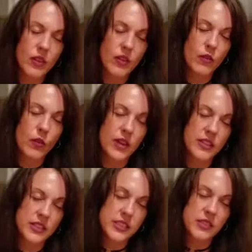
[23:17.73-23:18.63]
What
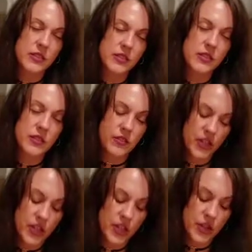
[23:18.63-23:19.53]
else for
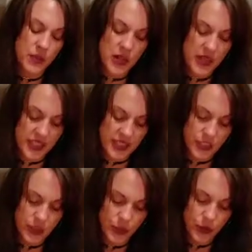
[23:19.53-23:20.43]
our Geminis
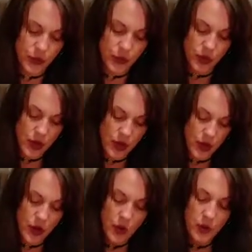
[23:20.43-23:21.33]
who
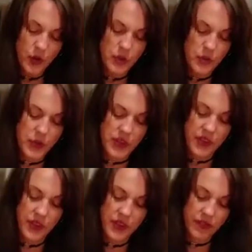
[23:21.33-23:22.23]
would
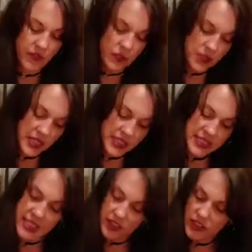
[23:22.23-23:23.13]
benefit from being
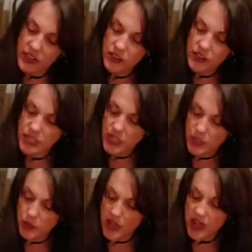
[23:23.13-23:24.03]
single? It looks like you
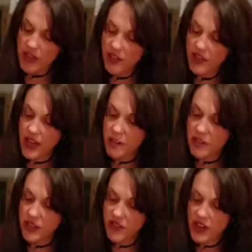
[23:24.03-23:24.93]
may have a
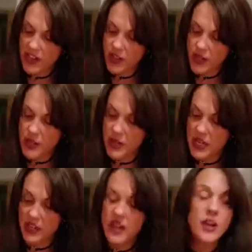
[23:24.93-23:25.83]
benefactor coming
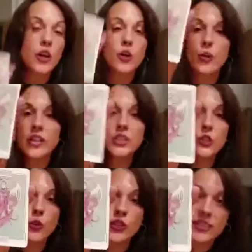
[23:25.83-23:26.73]
in. Queen of
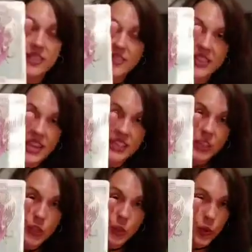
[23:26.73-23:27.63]
Swords, that's
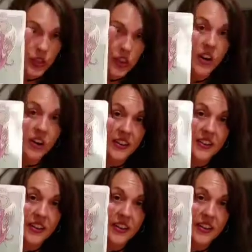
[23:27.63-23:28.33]
your card.